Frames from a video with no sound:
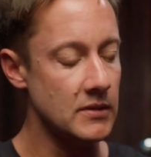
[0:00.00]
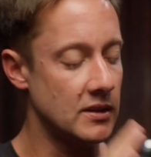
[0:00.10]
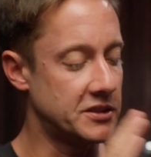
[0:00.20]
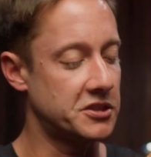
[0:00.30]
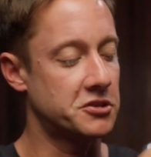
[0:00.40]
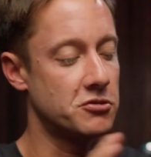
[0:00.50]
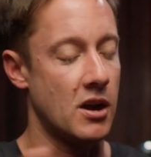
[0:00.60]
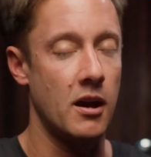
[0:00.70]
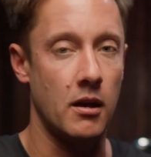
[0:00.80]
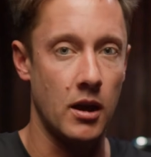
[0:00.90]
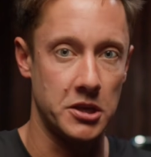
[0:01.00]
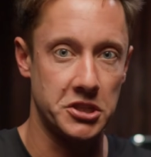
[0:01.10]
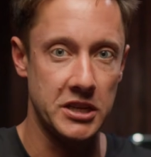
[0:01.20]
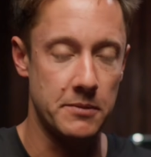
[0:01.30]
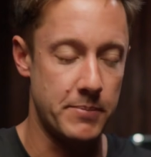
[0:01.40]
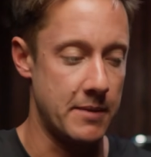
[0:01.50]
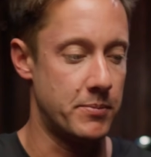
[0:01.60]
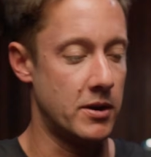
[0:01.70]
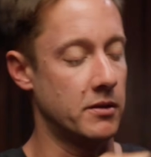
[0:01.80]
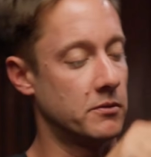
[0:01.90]
Let's just draw a sheet of
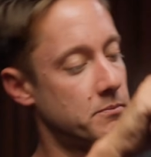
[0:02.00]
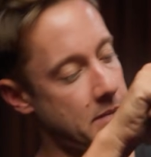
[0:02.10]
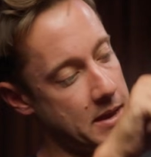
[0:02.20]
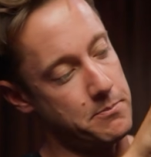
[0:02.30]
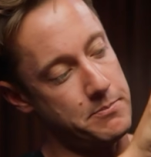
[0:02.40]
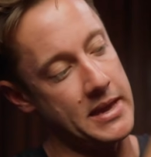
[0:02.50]
paper and make